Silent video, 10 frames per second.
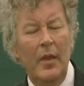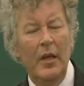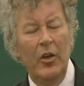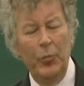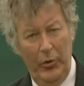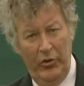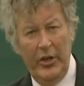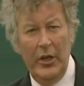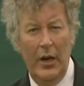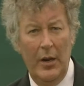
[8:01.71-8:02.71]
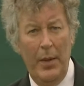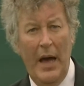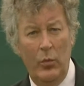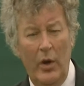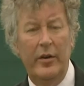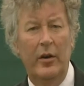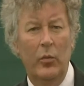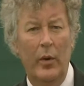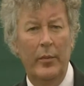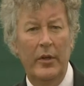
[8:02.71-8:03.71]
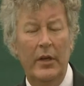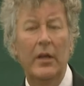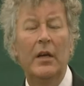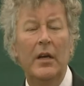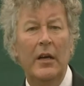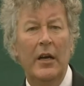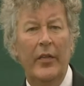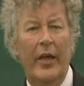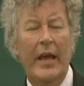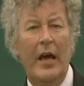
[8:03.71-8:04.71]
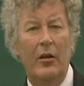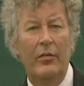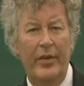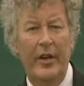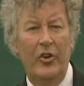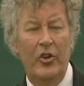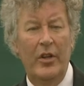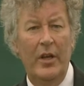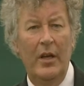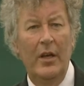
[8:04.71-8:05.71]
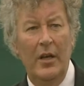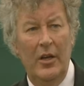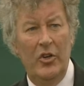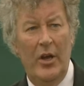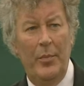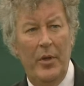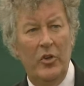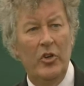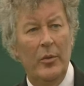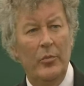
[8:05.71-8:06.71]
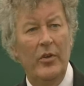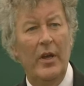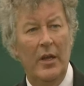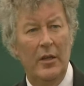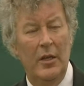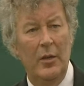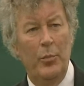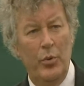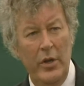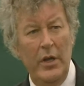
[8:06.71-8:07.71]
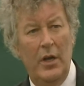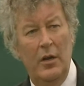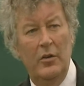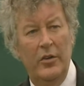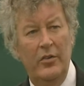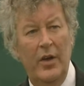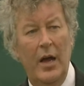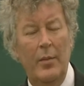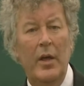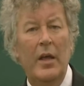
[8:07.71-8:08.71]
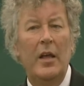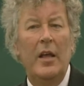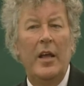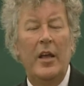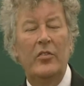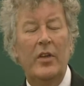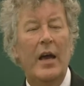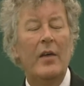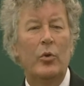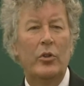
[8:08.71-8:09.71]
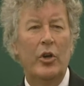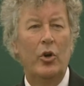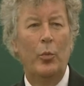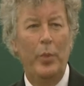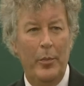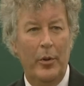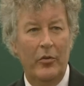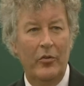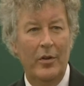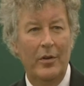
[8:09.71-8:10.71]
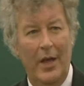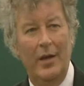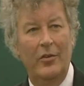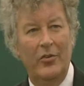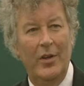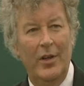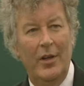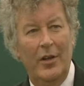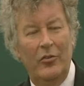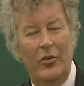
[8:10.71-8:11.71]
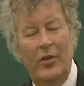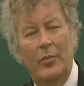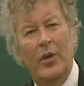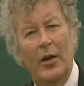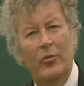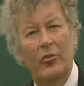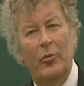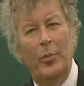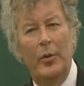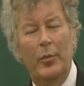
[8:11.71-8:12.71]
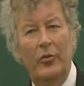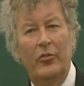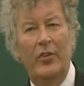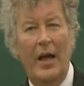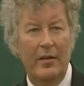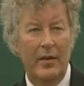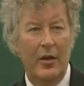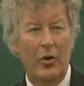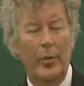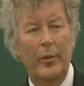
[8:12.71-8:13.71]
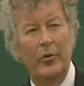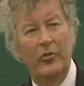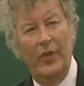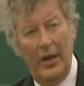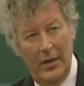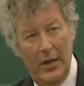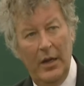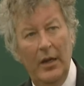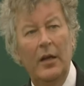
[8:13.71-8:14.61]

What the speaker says: is particularly bad weather in Wimbledon, and they cannot finish the championships in the pre-allotted time, is they have what they call People's Days. So sometimes it's a People's Saturday or People's Sunday